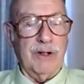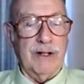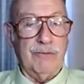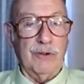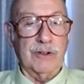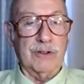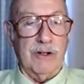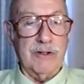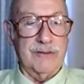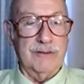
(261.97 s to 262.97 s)
and Fort
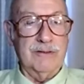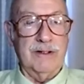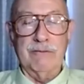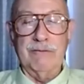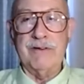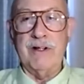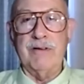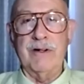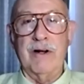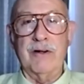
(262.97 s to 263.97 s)
Carson, and I
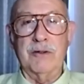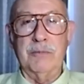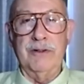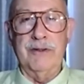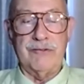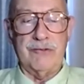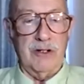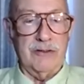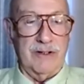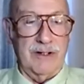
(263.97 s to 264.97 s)
received an honorable
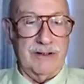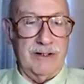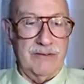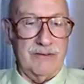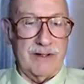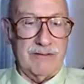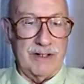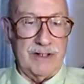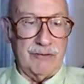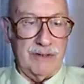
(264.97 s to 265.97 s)
discharge in
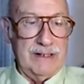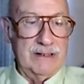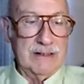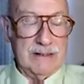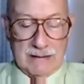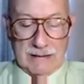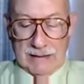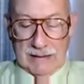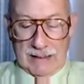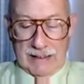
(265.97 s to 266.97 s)
1973.
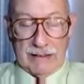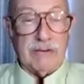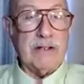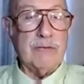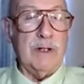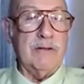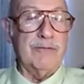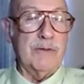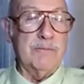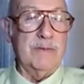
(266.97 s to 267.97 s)
I graduated
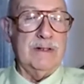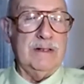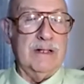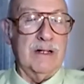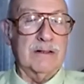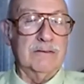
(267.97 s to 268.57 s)
from the